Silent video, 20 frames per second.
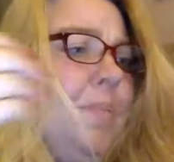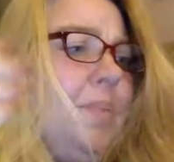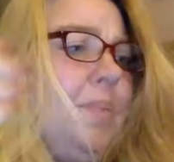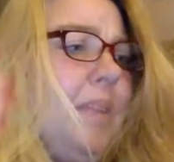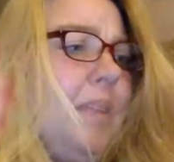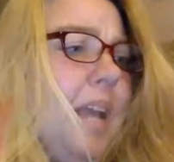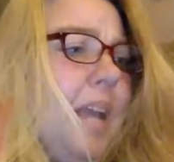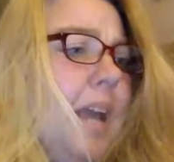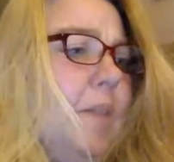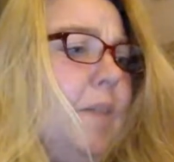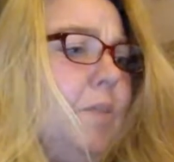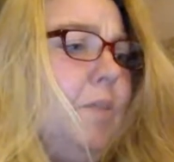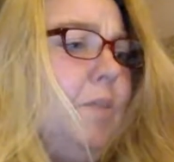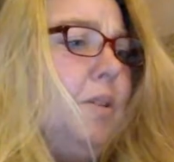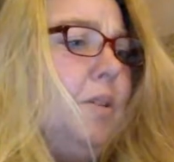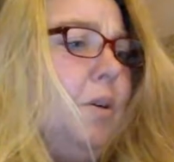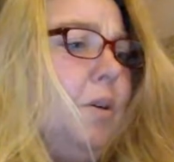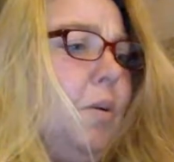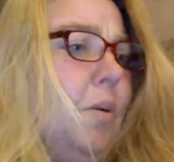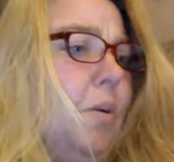
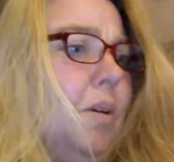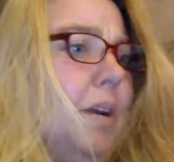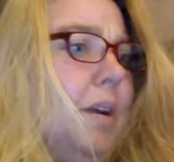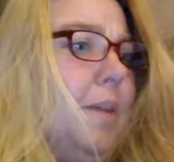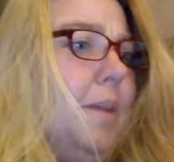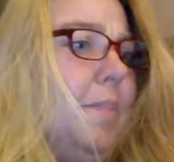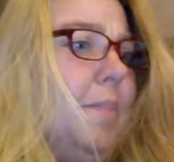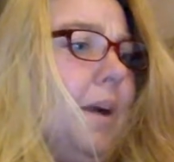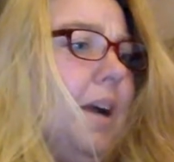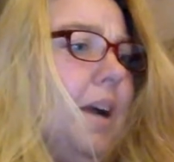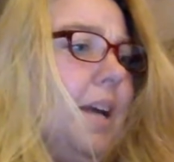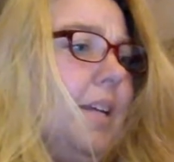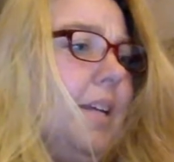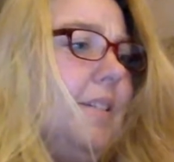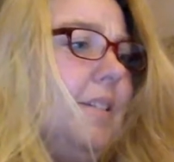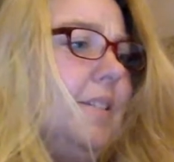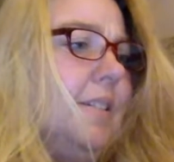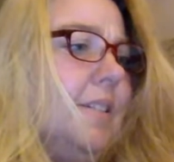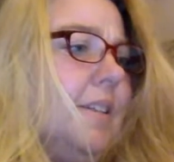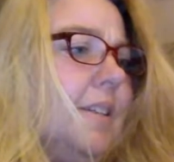Edward Gorey
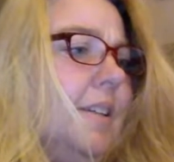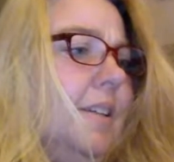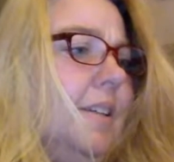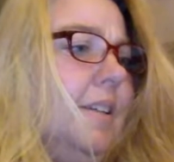minds.